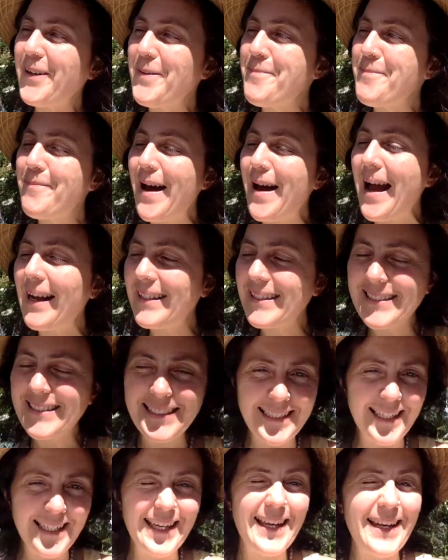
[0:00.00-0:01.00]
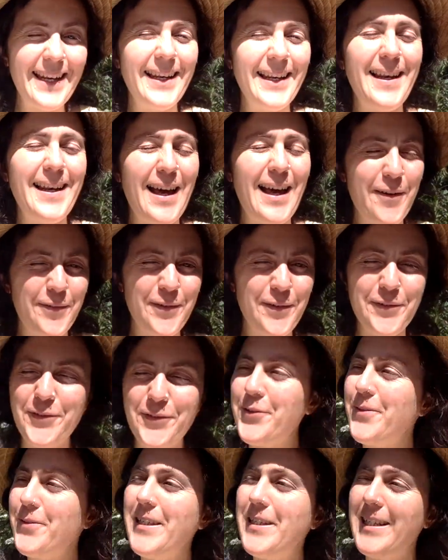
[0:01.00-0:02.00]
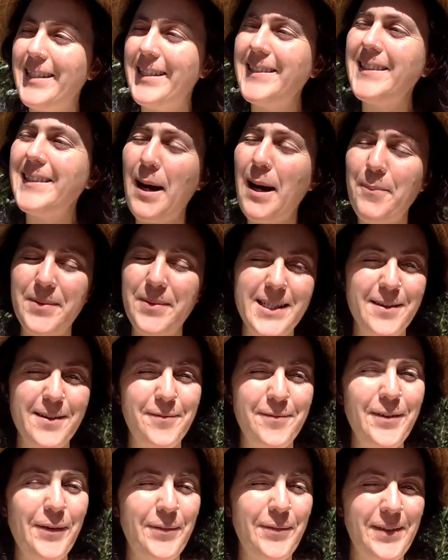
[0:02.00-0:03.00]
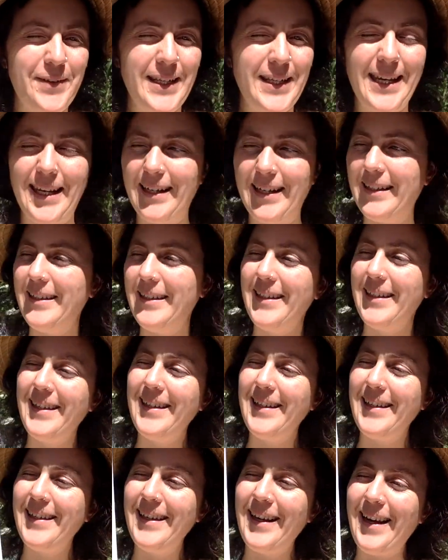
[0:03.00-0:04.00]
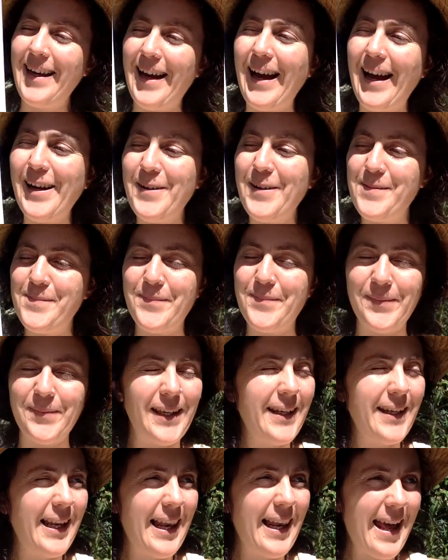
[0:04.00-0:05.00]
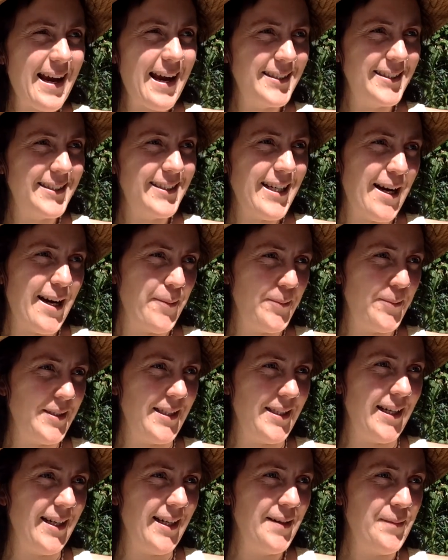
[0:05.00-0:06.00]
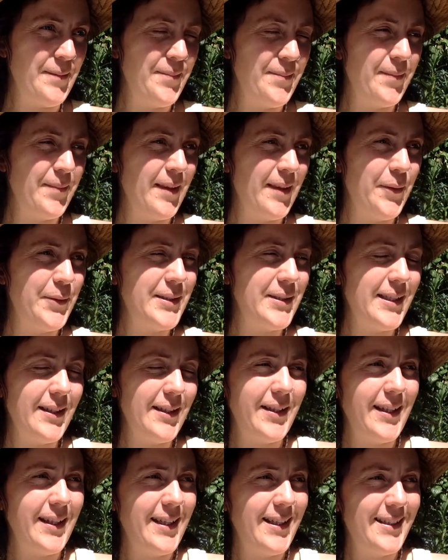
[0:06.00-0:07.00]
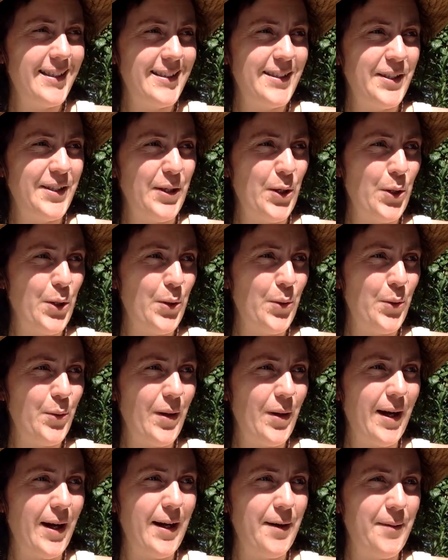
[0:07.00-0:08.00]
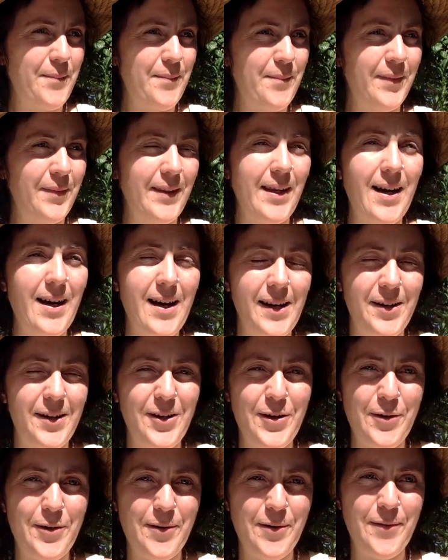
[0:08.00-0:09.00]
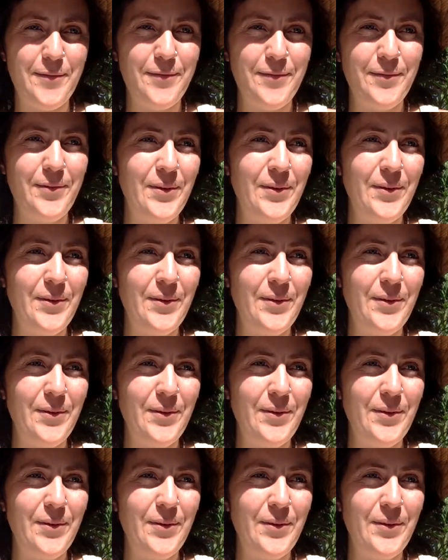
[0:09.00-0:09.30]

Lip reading: Welcome back to The Hidden Life of Trees, chapter 15. In the last chapter, I was looking into the idea of,